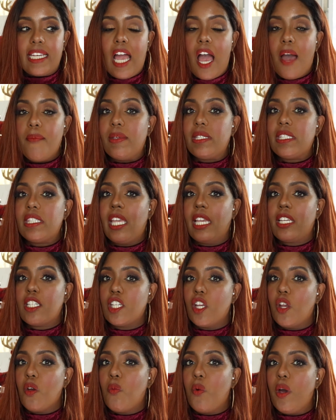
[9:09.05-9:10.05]
the comment
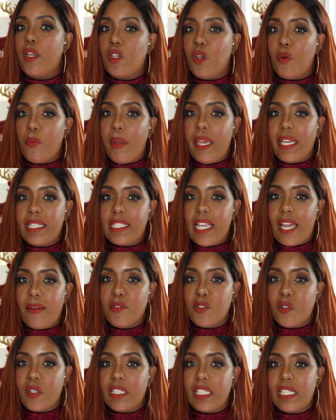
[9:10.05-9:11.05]
section what you picked
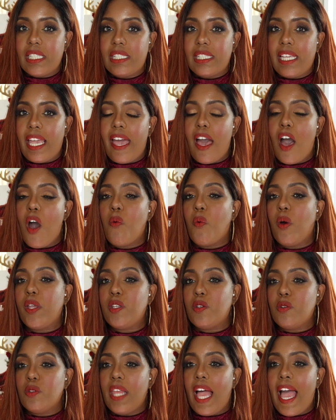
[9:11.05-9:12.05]
up during the sale,
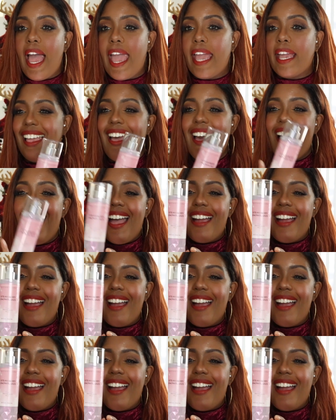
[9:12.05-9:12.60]
what you like.